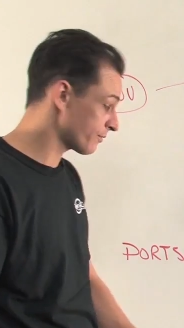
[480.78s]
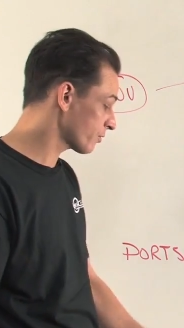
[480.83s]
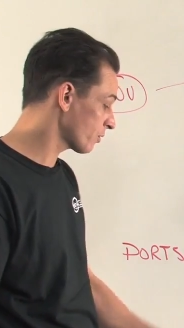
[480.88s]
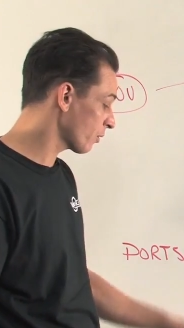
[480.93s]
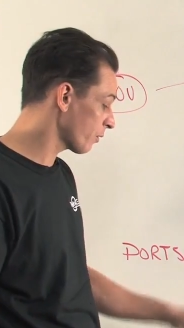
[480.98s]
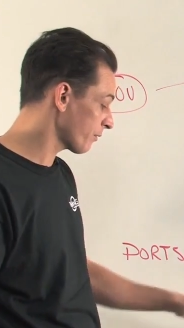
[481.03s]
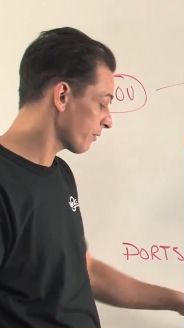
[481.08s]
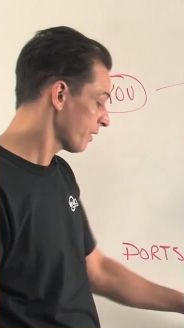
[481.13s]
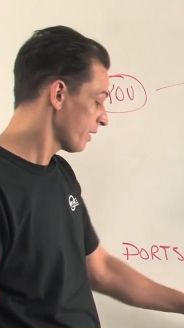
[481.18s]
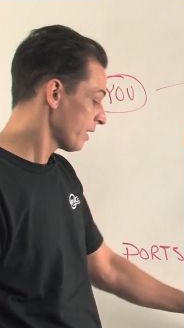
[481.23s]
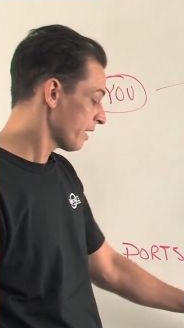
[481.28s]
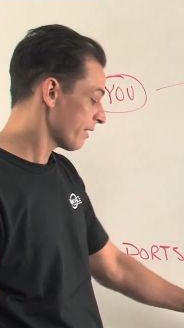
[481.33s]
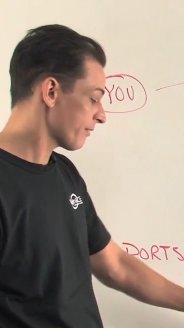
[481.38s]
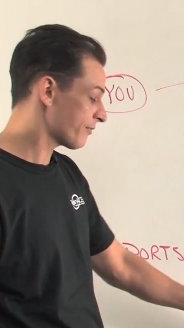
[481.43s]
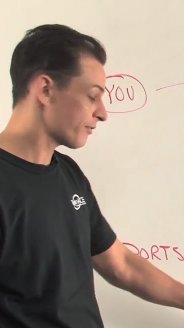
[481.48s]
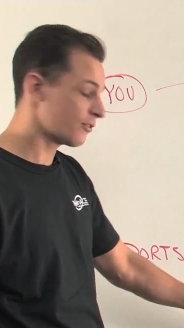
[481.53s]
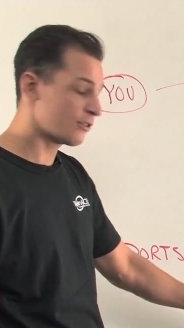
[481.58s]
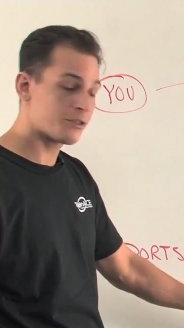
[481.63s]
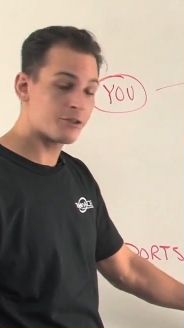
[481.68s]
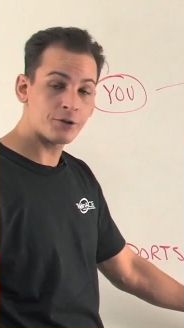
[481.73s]
So if
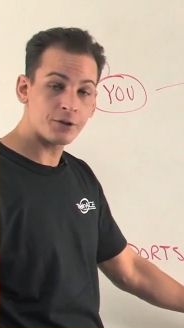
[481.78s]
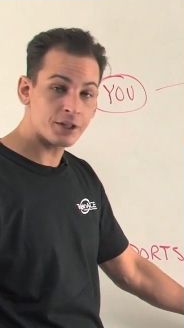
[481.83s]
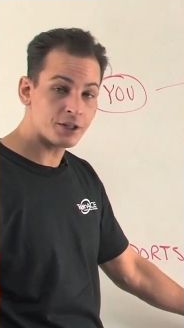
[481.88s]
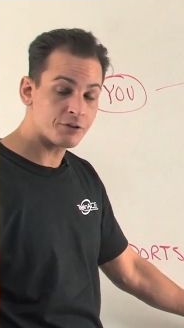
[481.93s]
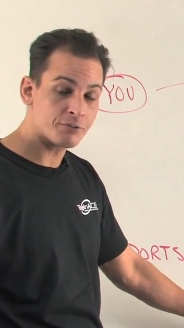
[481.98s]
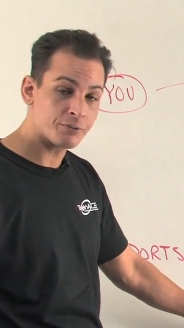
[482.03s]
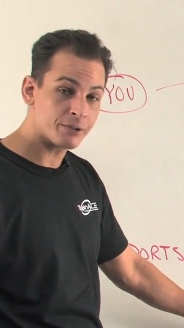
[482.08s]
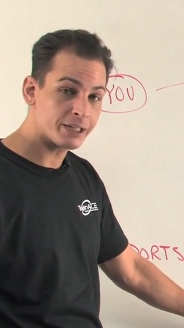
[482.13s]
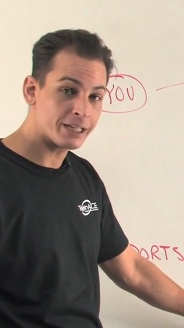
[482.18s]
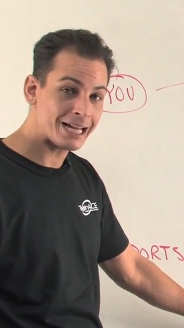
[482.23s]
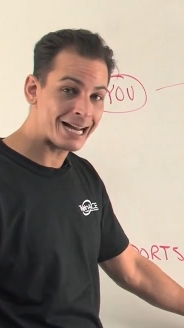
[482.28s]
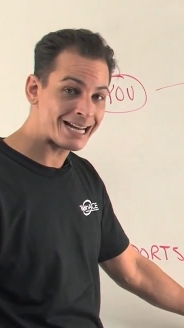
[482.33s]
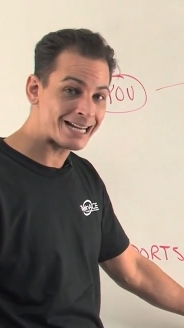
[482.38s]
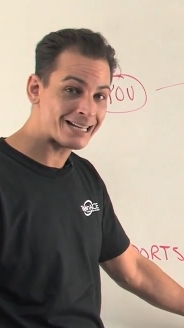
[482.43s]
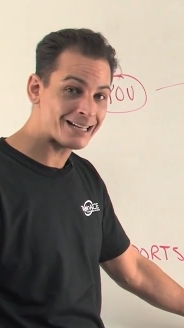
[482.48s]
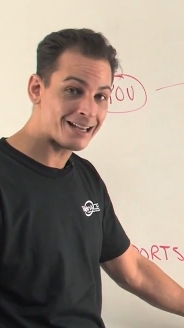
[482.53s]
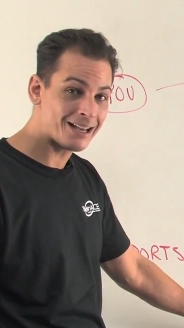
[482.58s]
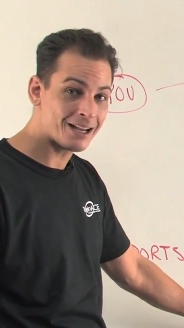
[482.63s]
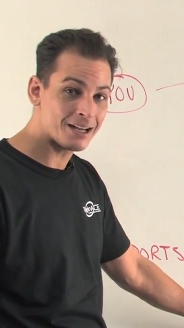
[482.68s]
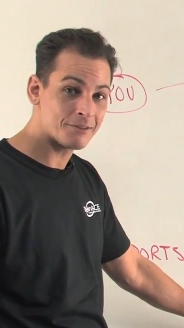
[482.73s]
the
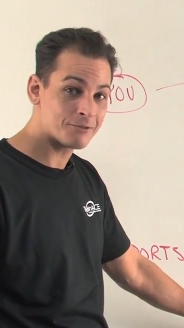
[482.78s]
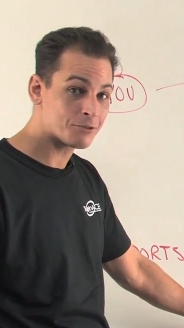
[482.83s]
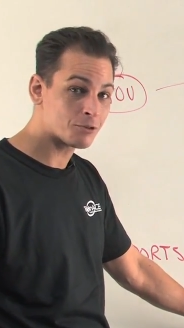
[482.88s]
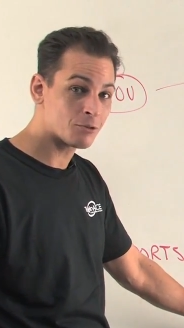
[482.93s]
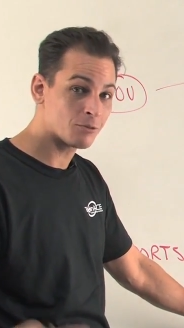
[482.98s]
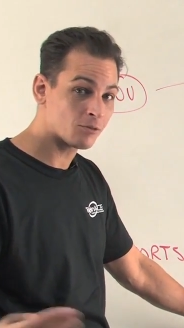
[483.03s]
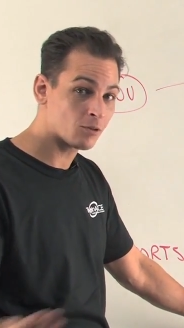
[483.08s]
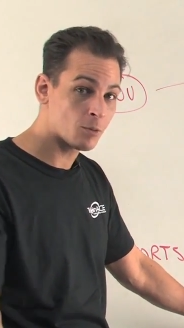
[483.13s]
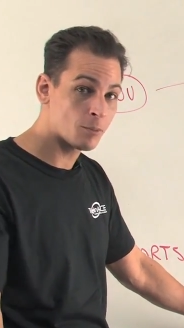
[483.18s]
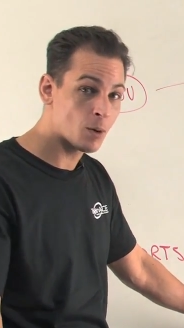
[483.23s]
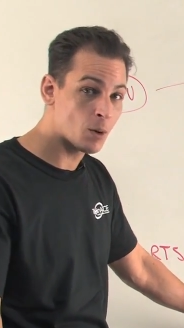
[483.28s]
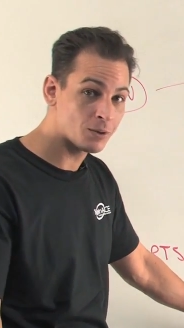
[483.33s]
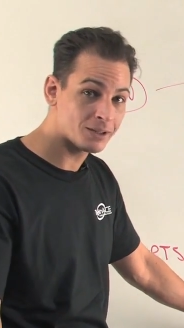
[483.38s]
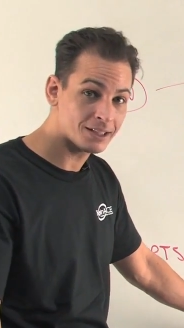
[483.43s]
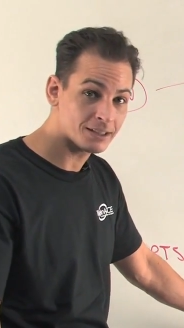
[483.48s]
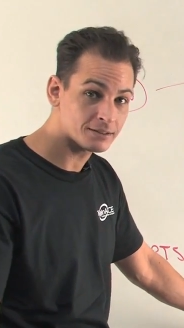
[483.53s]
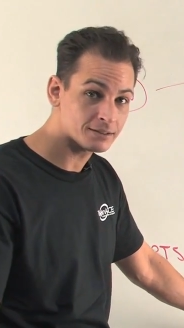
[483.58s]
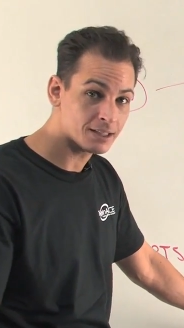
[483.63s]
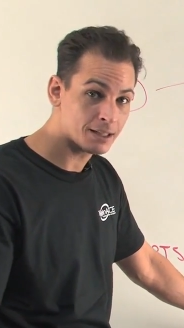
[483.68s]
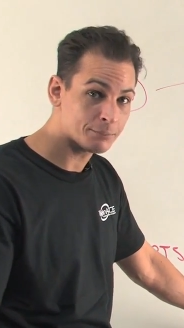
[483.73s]
3389 for Remote
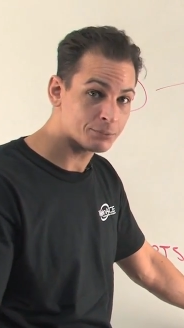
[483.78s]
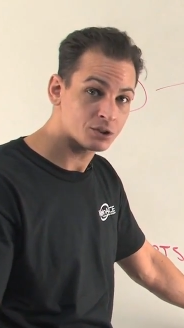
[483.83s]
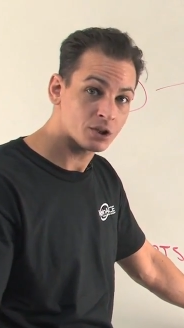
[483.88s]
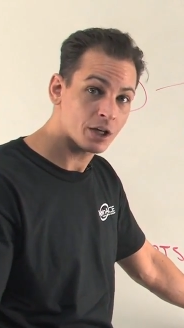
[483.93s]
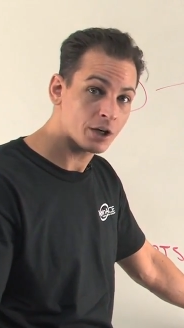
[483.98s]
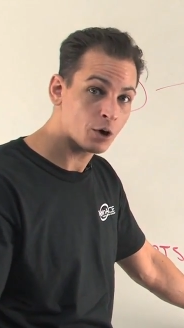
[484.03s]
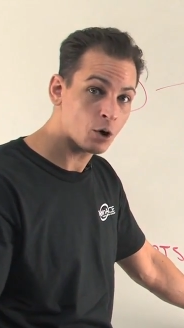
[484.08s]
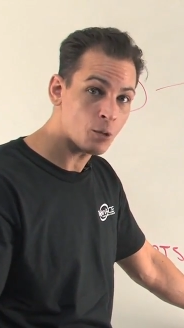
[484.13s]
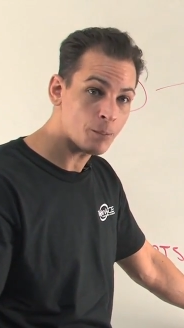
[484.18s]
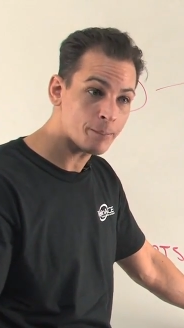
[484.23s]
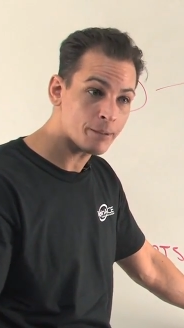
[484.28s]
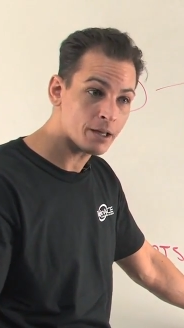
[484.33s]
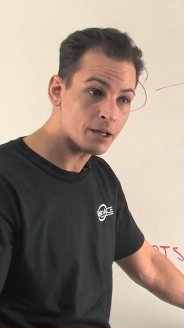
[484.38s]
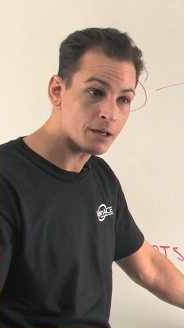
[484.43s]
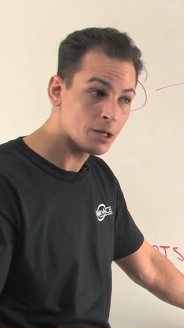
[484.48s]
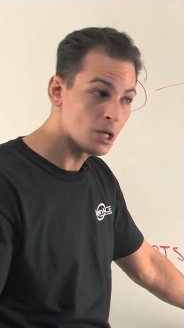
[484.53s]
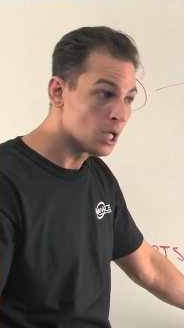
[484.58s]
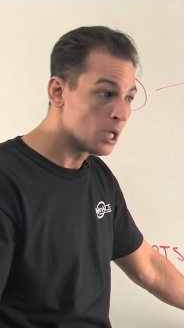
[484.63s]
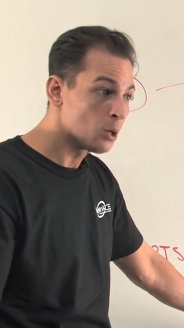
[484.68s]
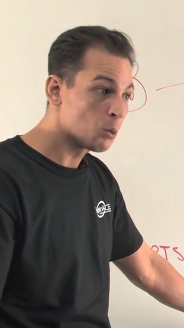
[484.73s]
Desktop's not
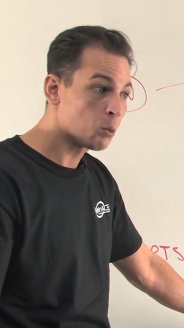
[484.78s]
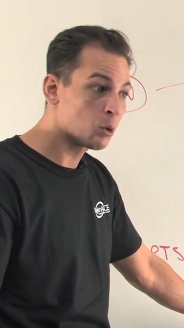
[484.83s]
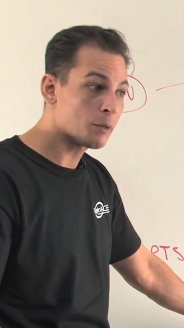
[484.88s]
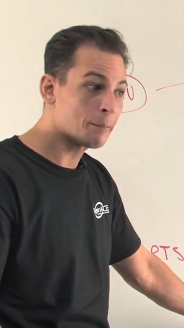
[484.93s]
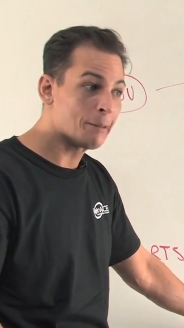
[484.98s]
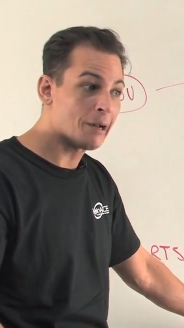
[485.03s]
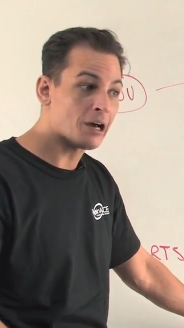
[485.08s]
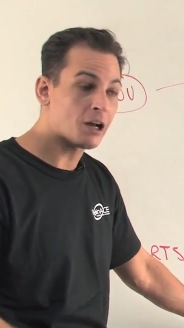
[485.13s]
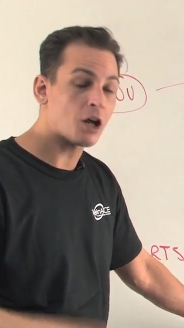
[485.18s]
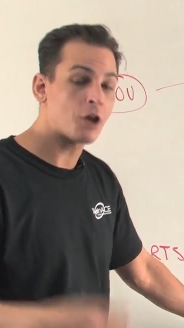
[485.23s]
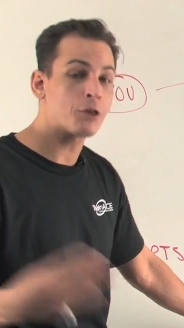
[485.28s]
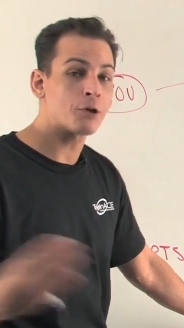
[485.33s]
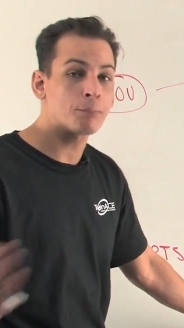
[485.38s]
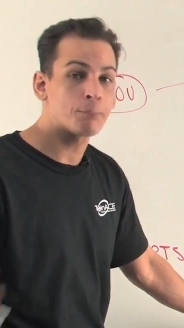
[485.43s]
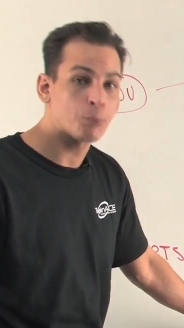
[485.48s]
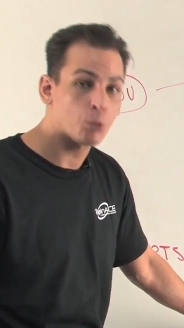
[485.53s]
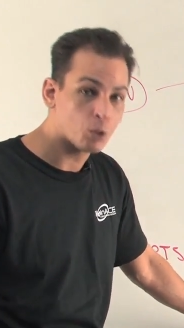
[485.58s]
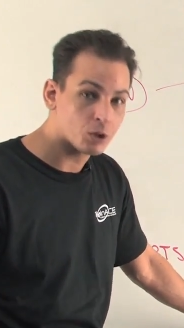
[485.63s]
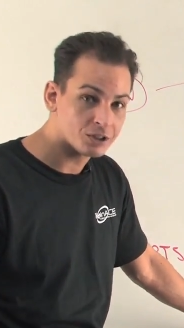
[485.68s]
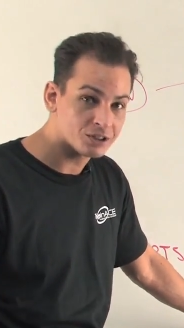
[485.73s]
open, what about other
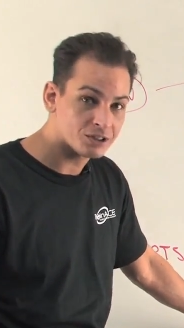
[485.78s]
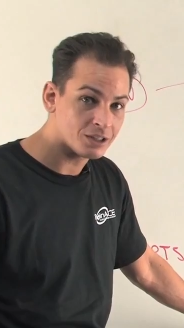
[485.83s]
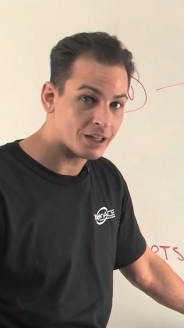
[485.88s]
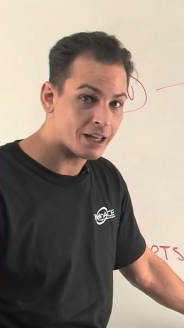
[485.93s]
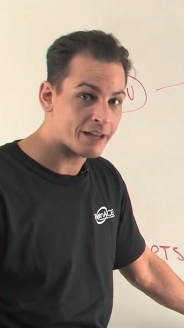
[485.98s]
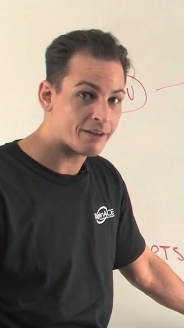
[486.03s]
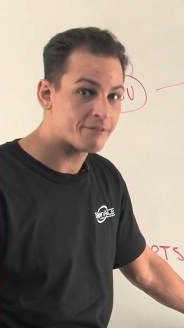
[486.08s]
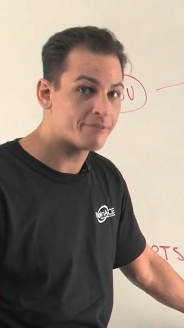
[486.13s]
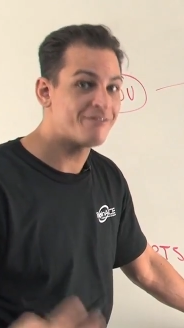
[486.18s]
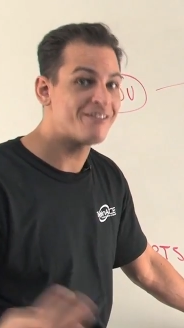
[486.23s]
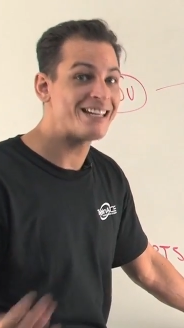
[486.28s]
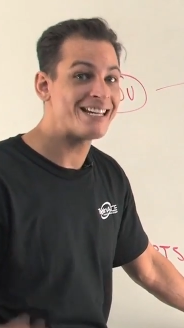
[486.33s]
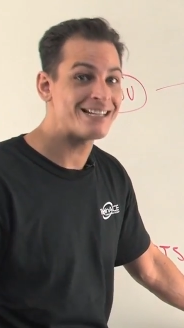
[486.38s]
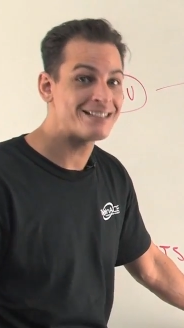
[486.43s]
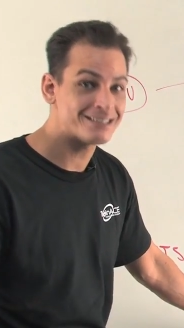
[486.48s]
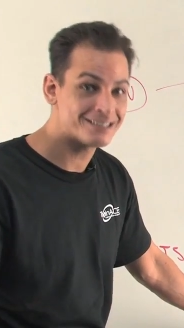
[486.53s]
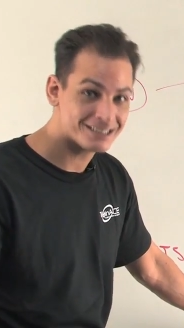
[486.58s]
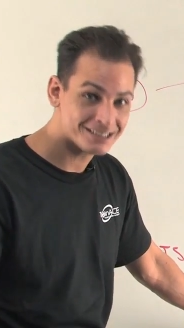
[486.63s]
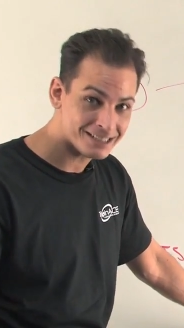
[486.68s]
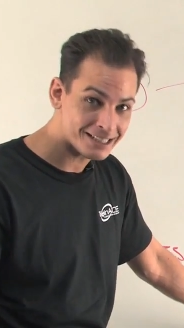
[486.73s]
ports like
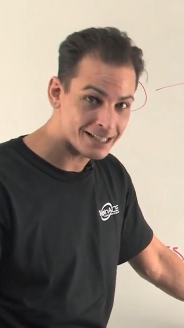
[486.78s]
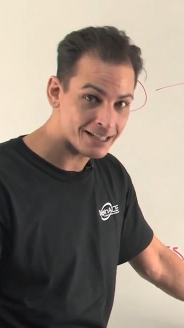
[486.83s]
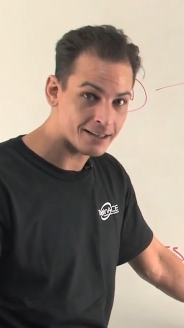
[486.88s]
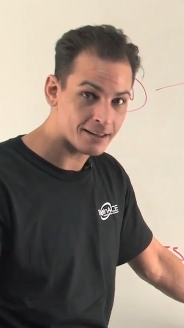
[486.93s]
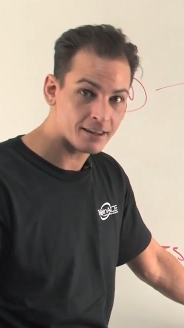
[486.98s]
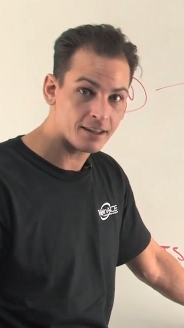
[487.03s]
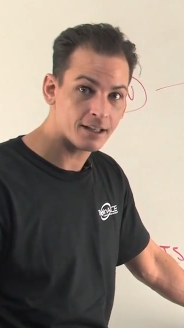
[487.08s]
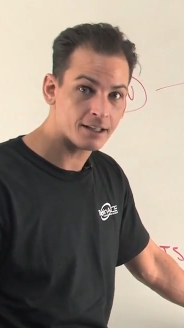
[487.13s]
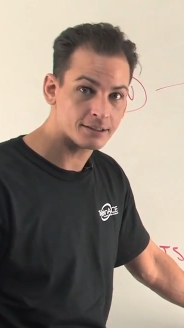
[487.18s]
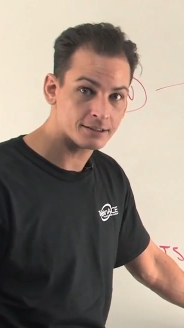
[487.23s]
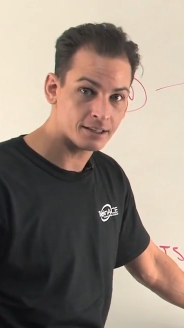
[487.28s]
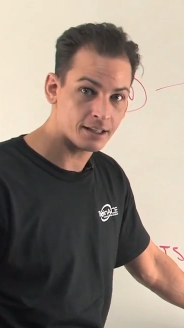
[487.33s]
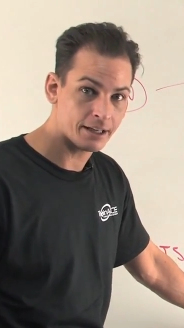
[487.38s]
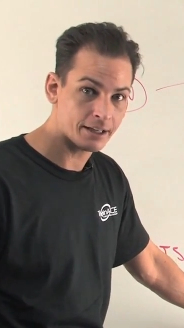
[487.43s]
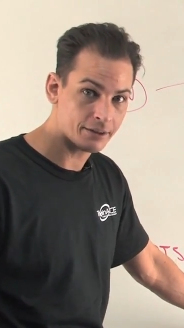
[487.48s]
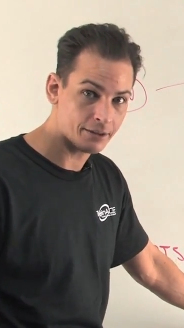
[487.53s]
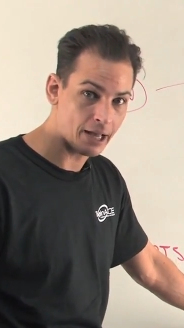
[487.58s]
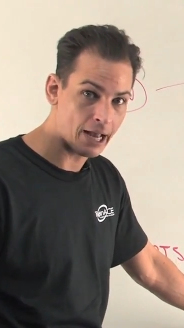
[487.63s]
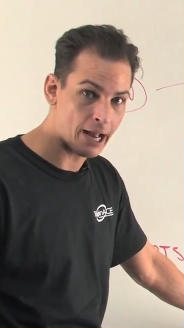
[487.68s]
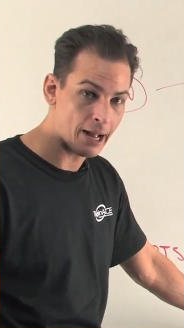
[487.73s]
VNC and things
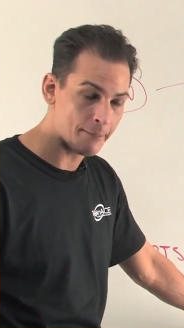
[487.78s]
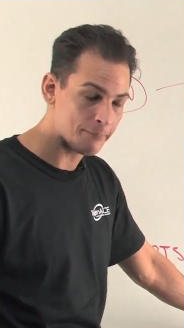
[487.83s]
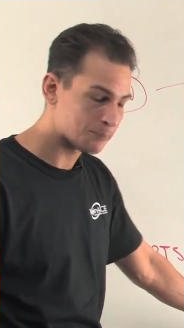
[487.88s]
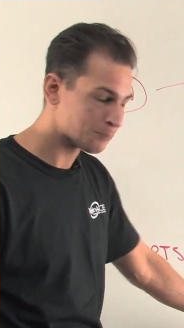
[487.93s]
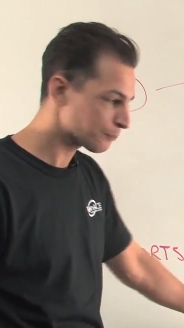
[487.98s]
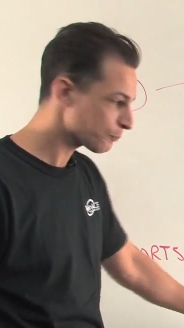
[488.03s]
like that?